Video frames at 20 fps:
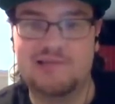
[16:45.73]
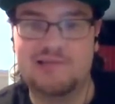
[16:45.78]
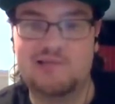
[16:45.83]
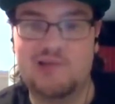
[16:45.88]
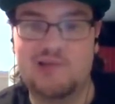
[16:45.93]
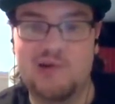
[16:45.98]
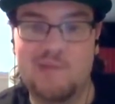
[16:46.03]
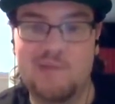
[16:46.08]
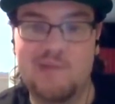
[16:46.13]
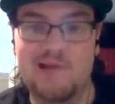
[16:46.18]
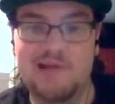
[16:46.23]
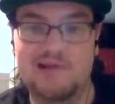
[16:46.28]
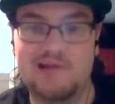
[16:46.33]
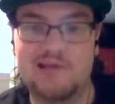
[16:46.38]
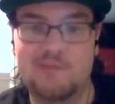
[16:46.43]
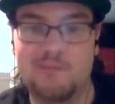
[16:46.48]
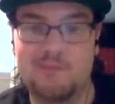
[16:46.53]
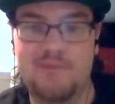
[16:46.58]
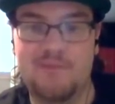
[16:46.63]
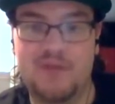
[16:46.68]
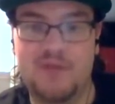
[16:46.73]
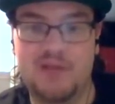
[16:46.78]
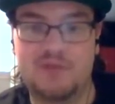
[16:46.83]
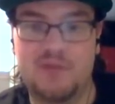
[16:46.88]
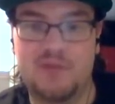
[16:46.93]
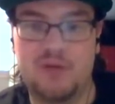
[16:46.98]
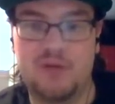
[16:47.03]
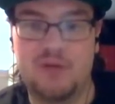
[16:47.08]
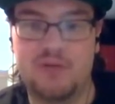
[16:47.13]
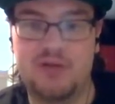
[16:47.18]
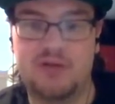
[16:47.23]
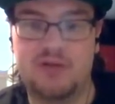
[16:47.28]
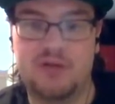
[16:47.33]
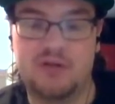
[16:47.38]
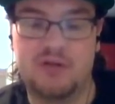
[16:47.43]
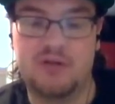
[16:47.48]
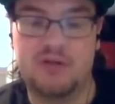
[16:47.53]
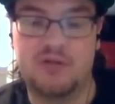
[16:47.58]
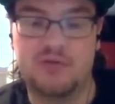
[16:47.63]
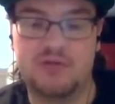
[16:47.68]
Dermott is probably
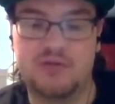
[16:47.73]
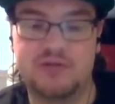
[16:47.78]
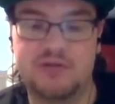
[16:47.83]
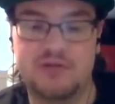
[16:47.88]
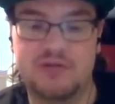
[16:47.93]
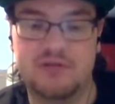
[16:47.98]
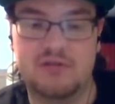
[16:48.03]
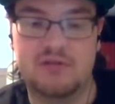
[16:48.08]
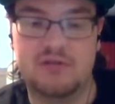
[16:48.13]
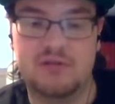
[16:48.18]
close.